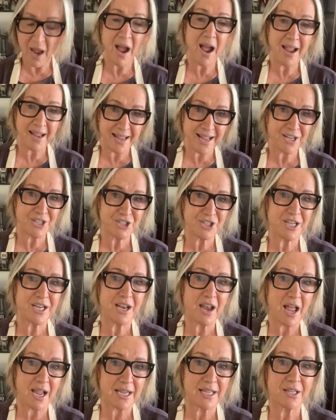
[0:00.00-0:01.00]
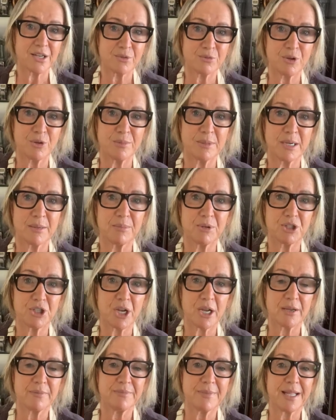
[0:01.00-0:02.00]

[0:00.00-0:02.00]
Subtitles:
I actually like it at room temperature.